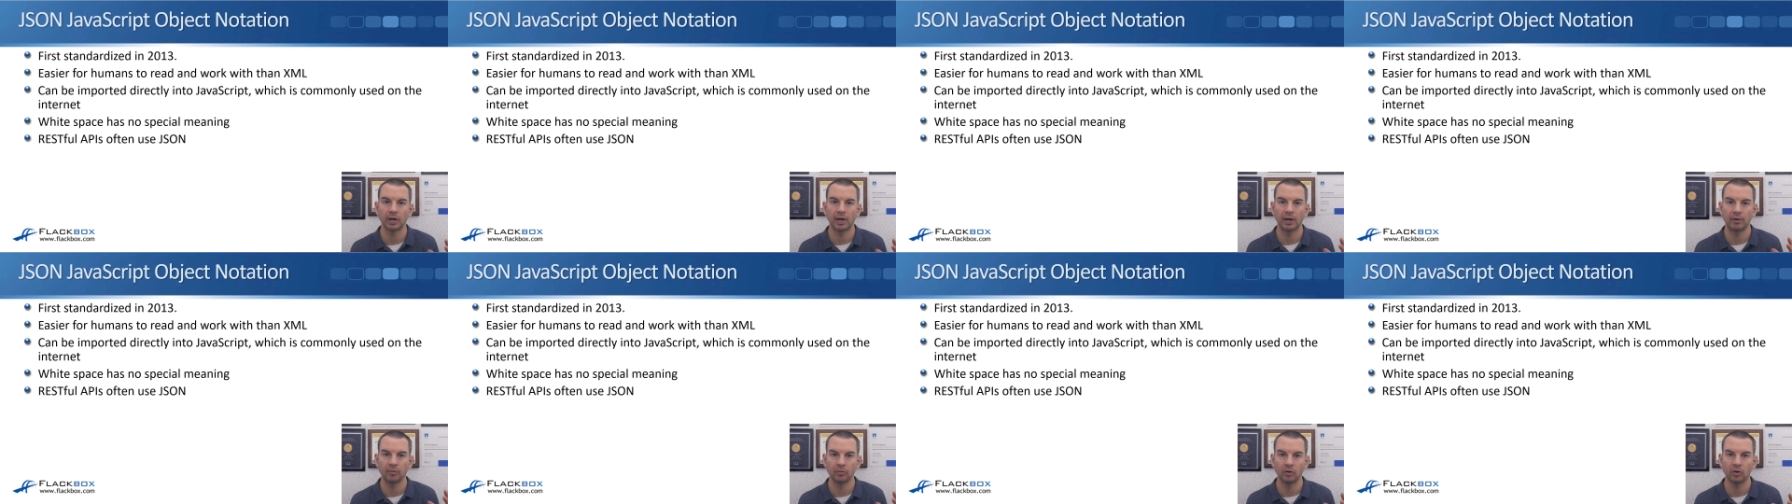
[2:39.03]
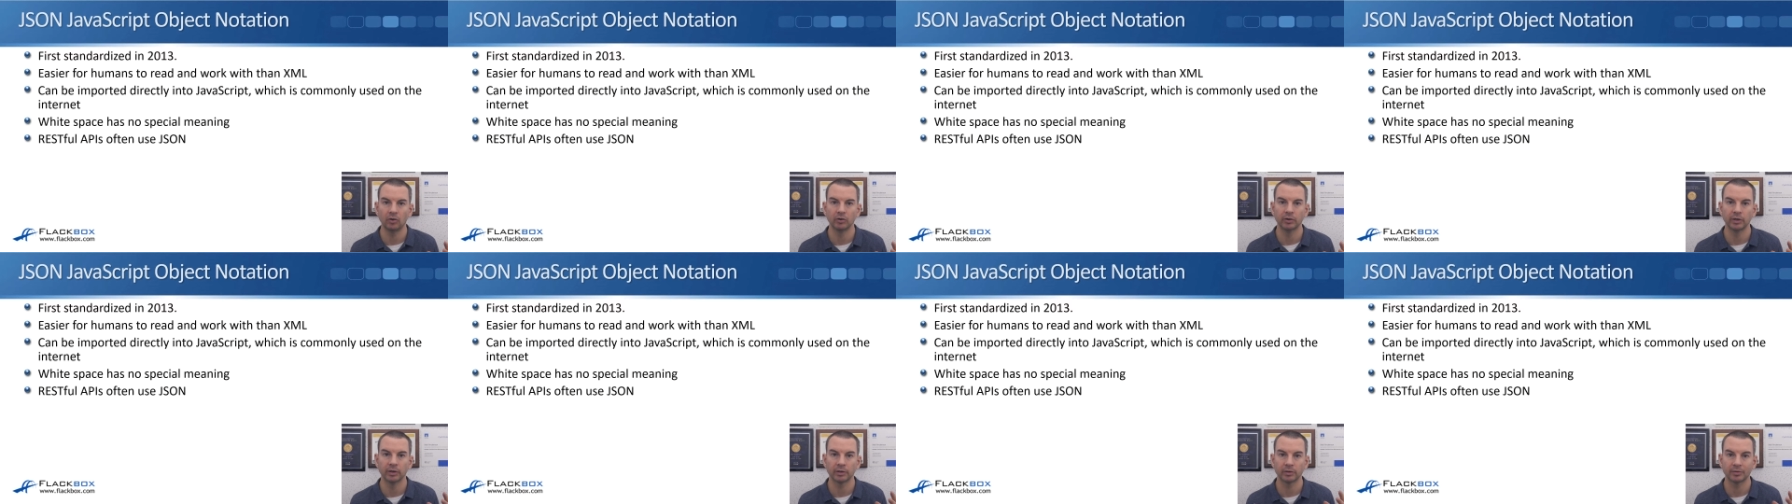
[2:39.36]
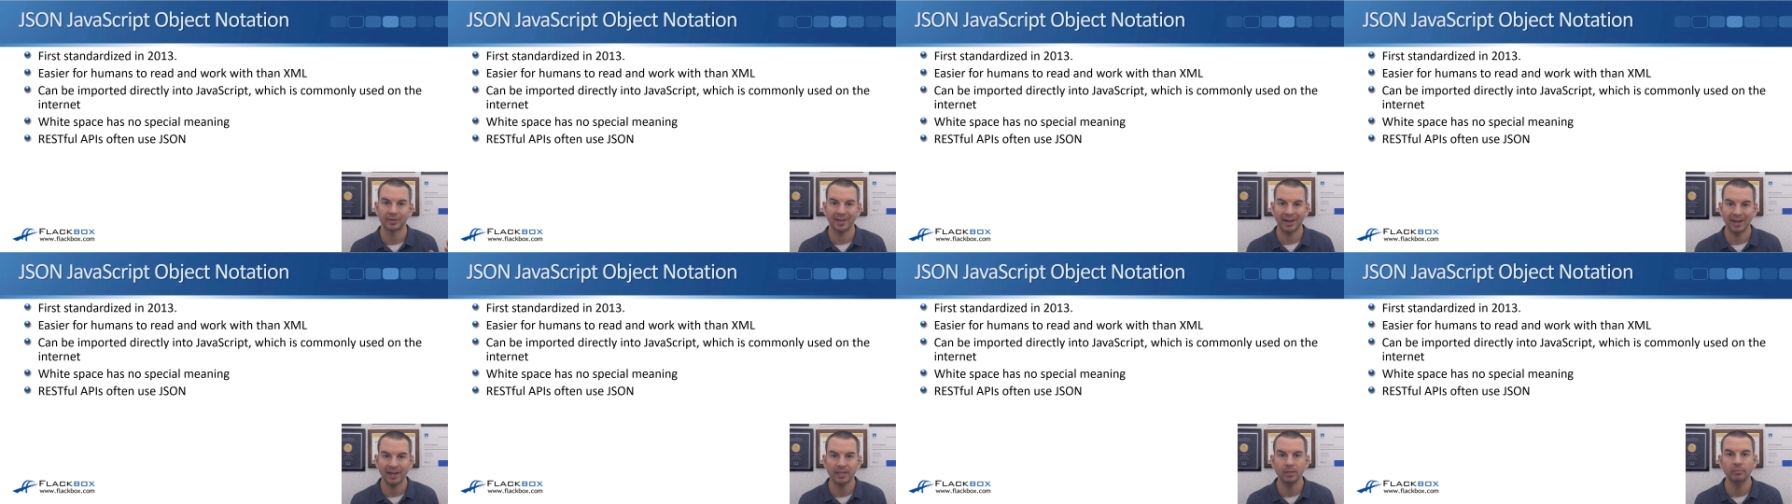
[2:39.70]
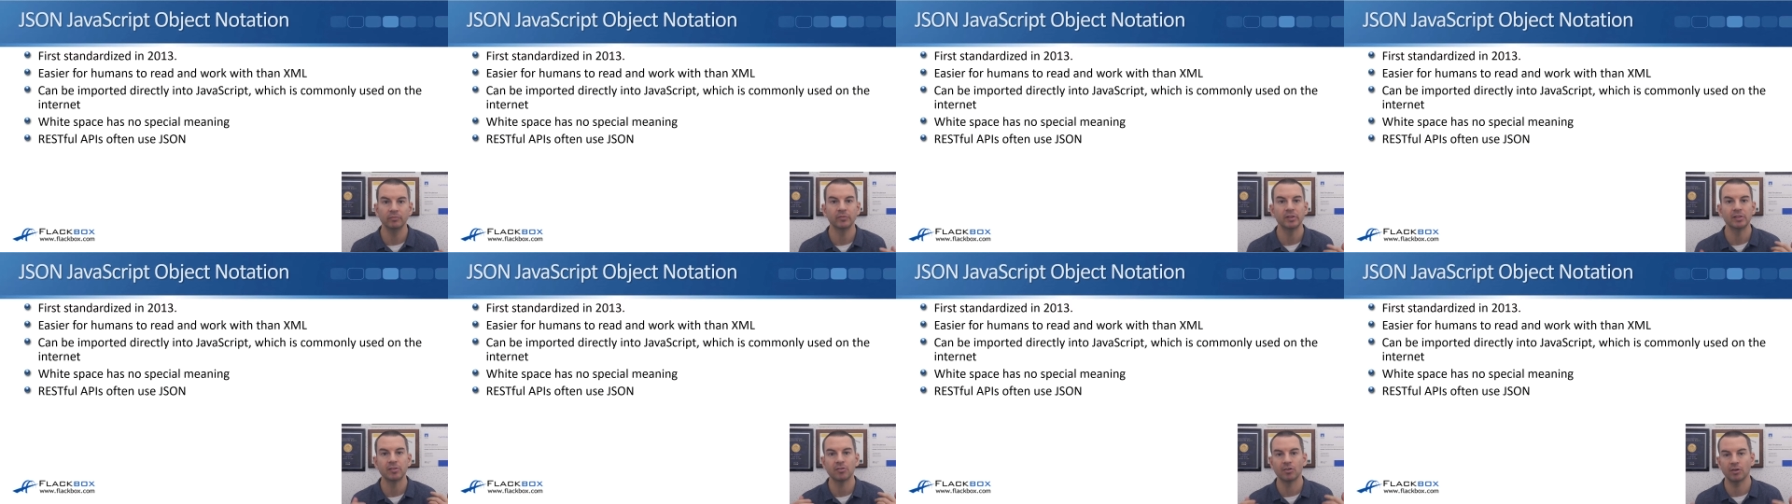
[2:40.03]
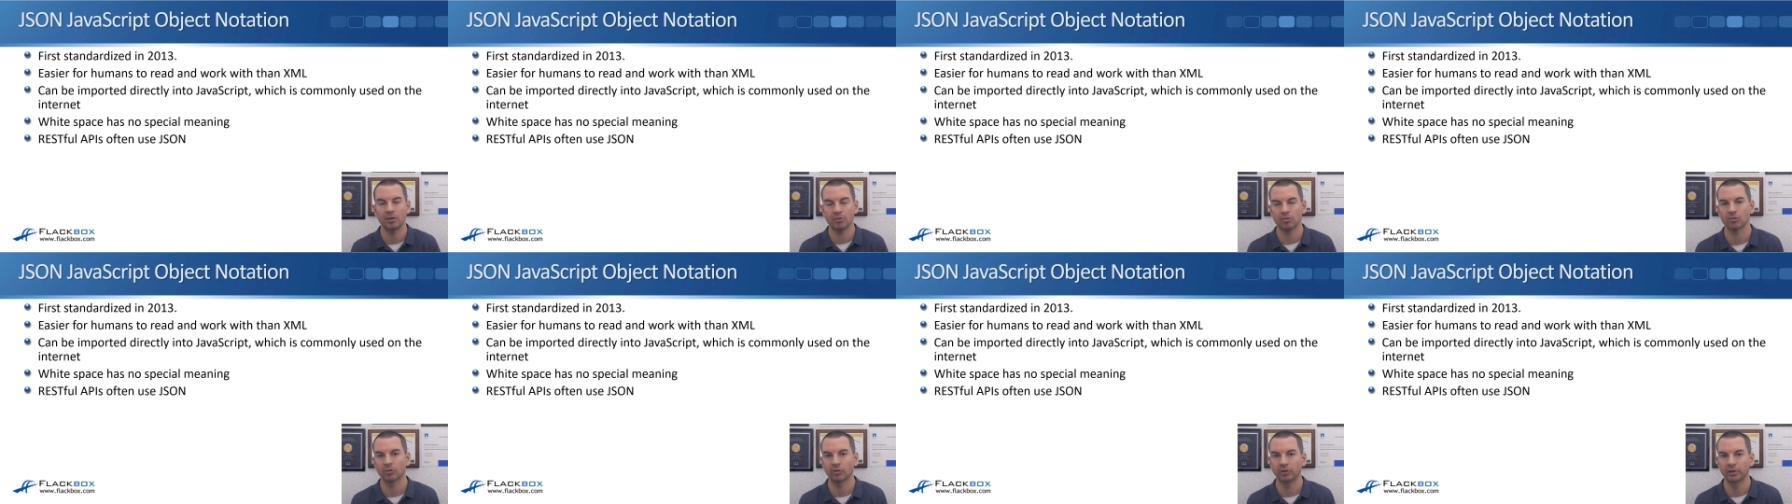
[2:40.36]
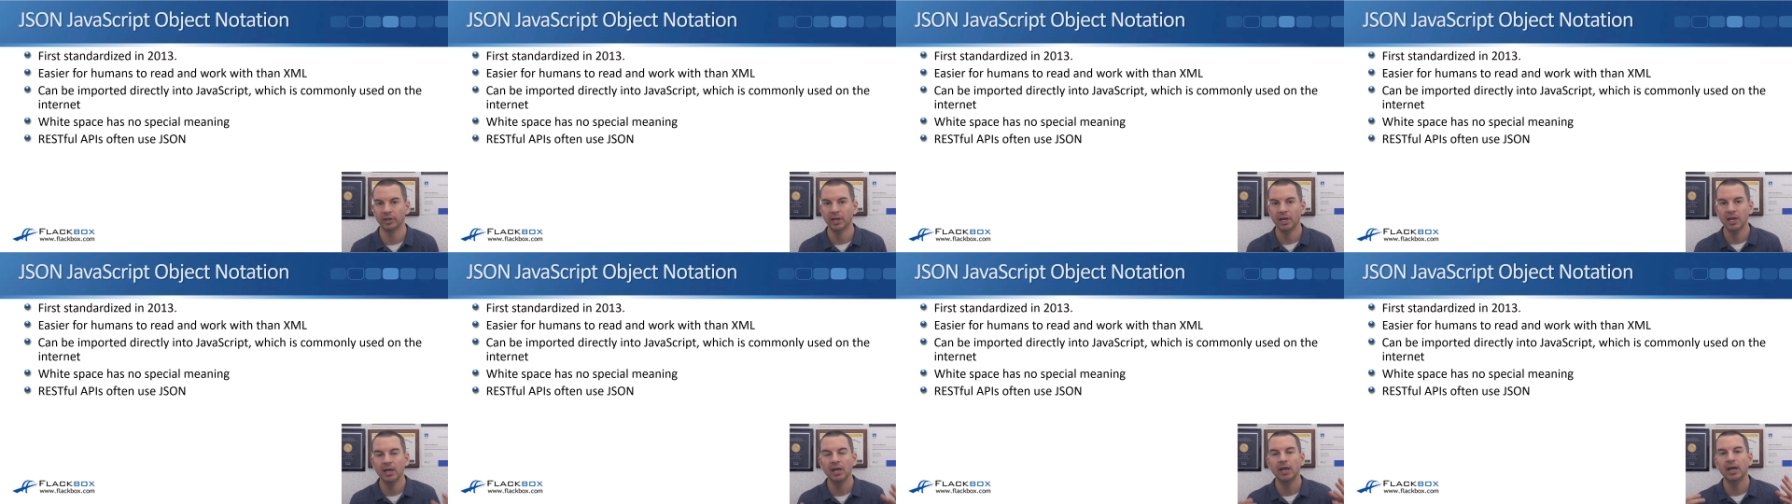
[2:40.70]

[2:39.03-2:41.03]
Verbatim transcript: a longer time than JSON,